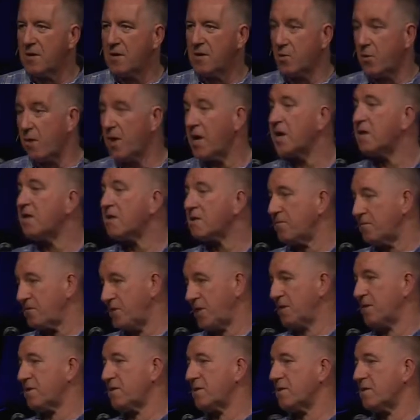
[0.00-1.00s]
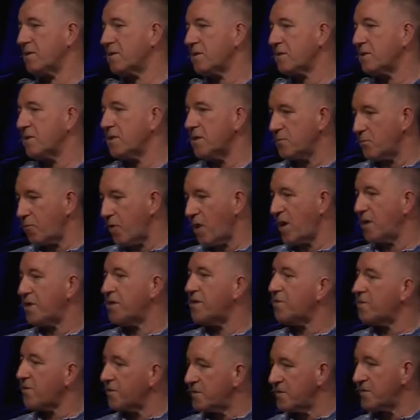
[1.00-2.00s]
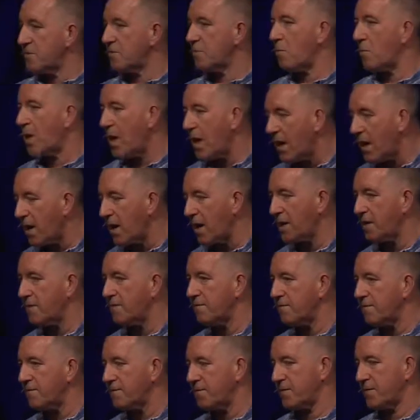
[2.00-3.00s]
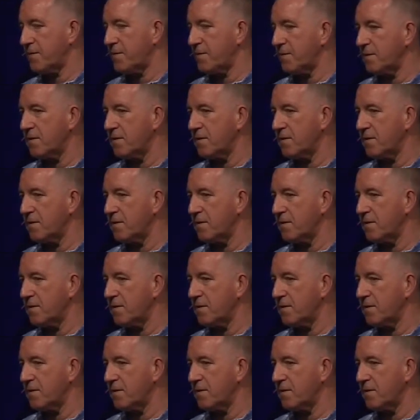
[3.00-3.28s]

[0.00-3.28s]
The radiance of Jesus has brought a difference in my life